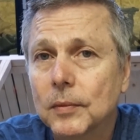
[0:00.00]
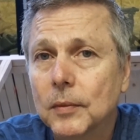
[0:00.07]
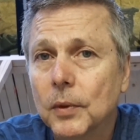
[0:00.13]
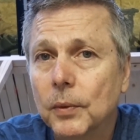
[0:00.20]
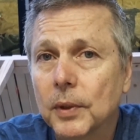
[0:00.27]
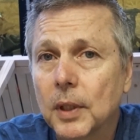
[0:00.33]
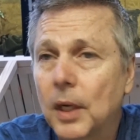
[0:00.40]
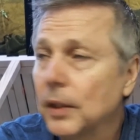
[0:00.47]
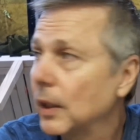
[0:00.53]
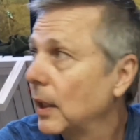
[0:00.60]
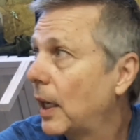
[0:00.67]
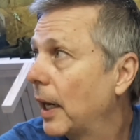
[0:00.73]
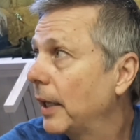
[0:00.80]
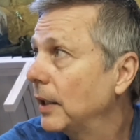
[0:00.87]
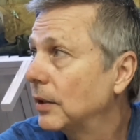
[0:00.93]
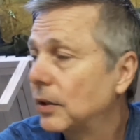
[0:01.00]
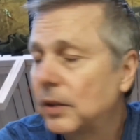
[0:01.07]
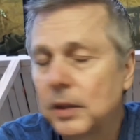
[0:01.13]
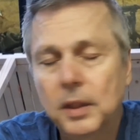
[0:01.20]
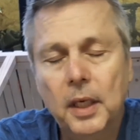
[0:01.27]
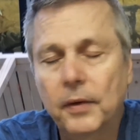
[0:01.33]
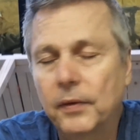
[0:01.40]
with all the
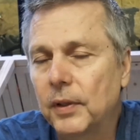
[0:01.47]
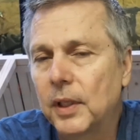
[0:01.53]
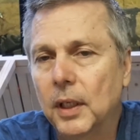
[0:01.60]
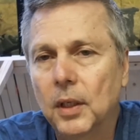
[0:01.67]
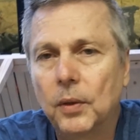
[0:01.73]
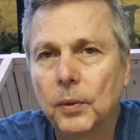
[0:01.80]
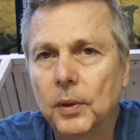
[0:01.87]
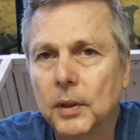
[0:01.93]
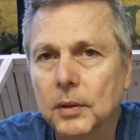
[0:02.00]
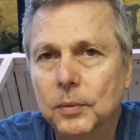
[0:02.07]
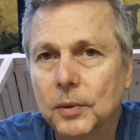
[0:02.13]
lights, everything going,